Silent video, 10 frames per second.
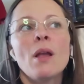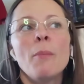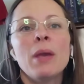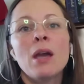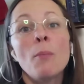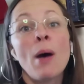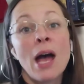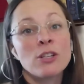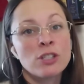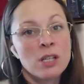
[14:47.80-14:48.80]
Be
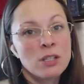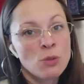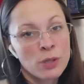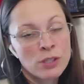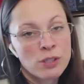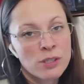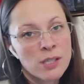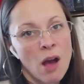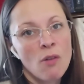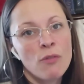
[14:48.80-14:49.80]
compassionate towards
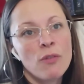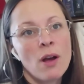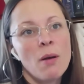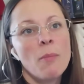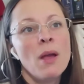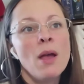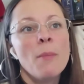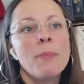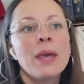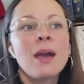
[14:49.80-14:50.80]
yourself.
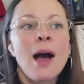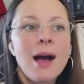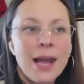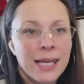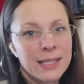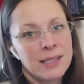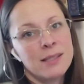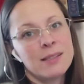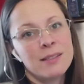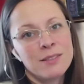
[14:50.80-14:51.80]
Be kind
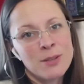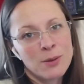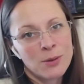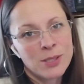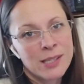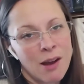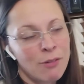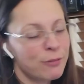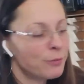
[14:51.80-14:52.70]
to yourself.